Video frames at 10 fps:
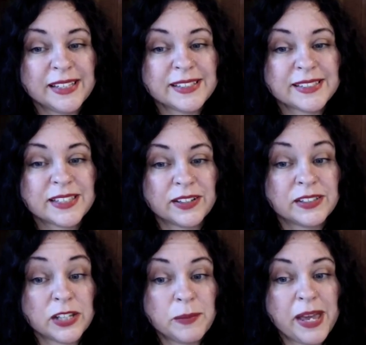so,
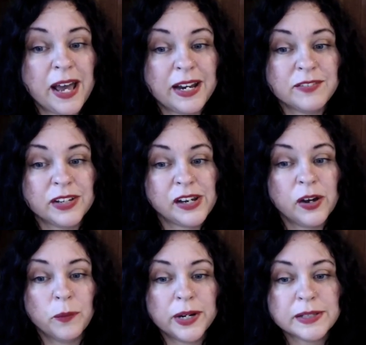so you may not even
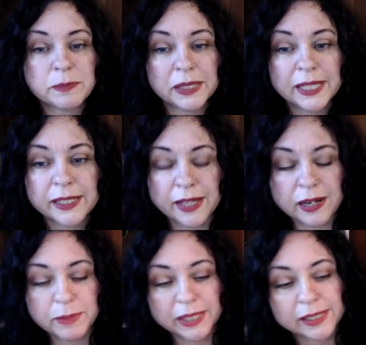know. What is malignant?
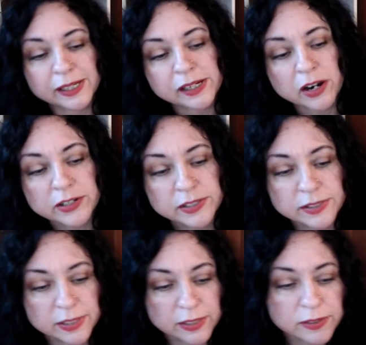Malignant
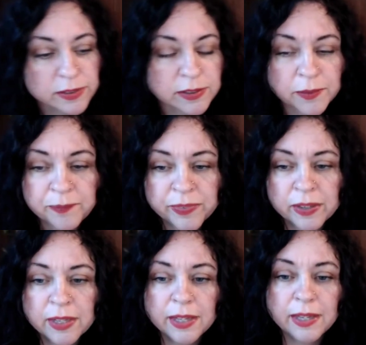narcissist
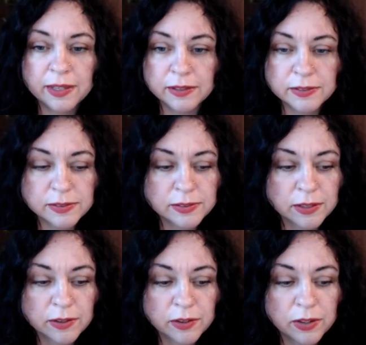is
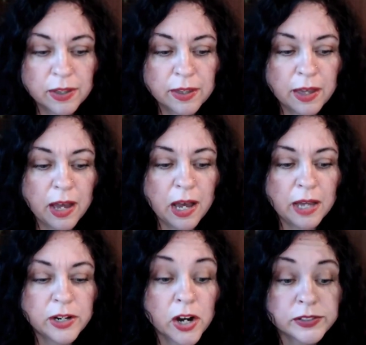a
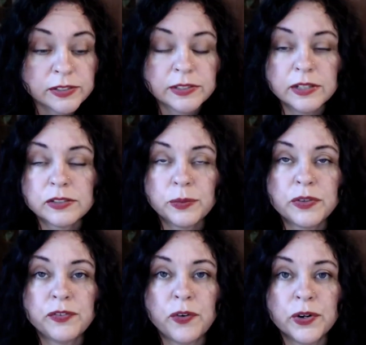narcissist
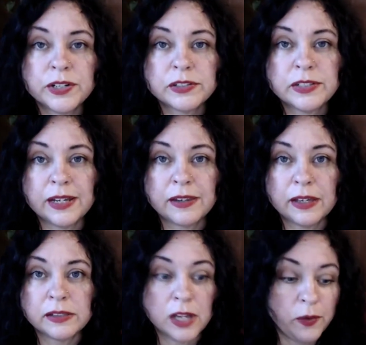with four distinct
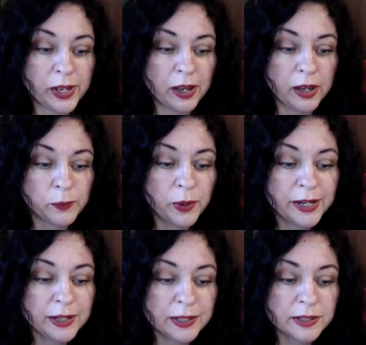things going on. One
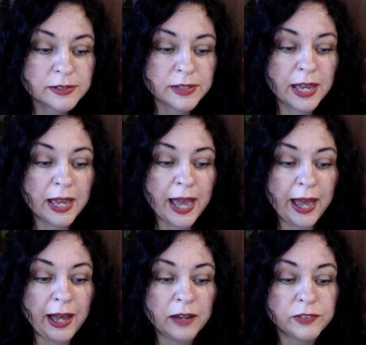is they
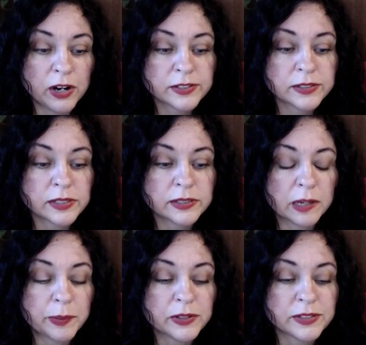have
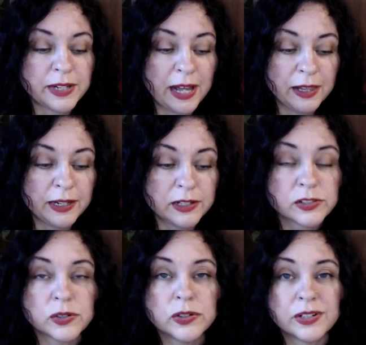narcissistic personality
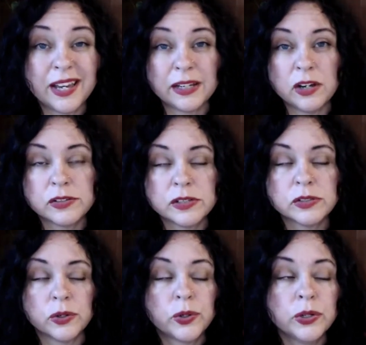disorder diagnosis,
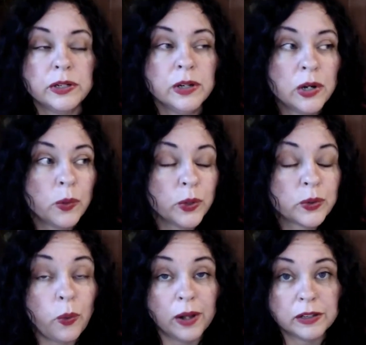or could, would
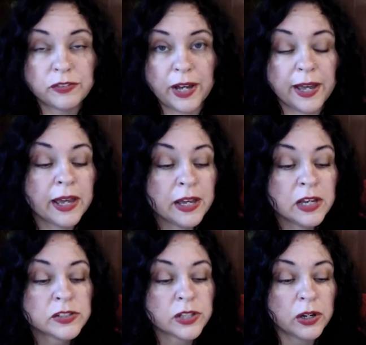qualify.
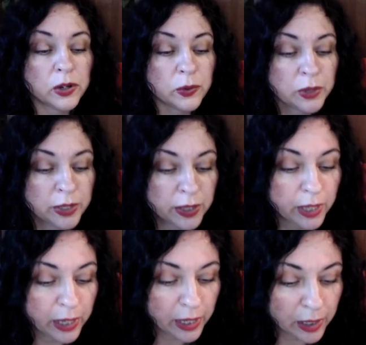So,
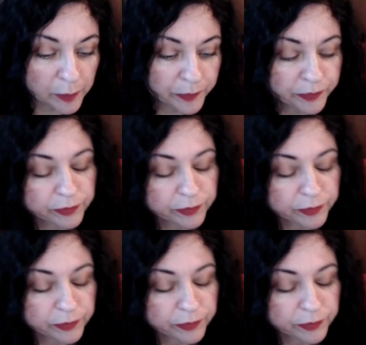um,